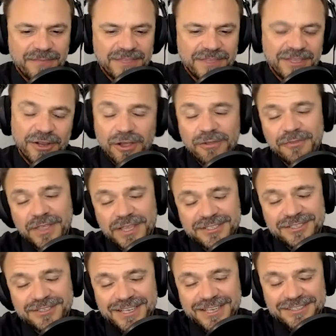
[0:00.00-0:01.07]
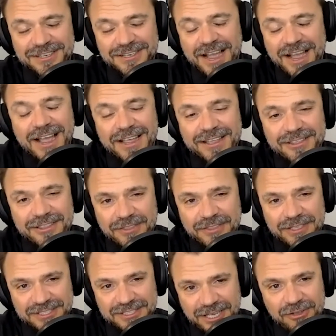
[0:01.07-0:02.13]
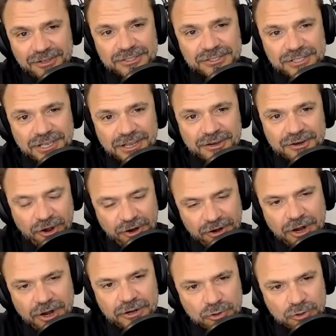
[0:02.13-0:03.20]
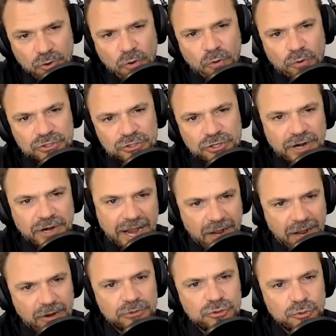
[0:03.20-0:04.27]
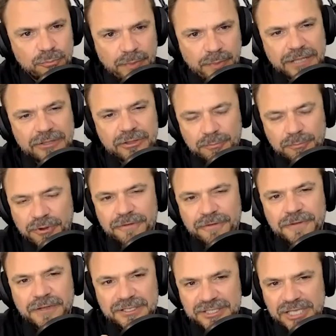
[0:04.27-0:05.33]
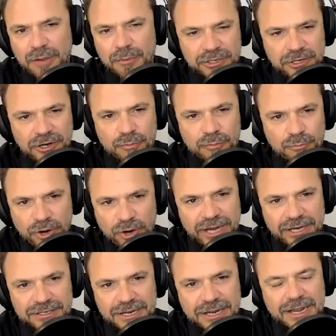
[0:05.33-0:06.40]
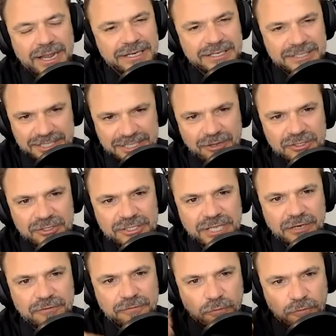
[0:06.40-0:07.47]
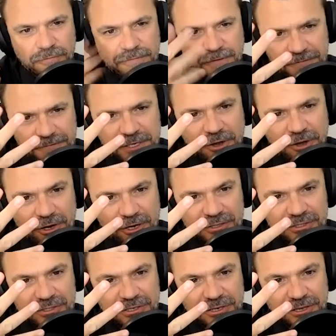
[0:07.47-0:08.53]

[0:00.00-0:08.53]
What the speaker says: You know, there's a guy that sells an online course on how to bake the perfect sourdough bread, and he sells that for $50.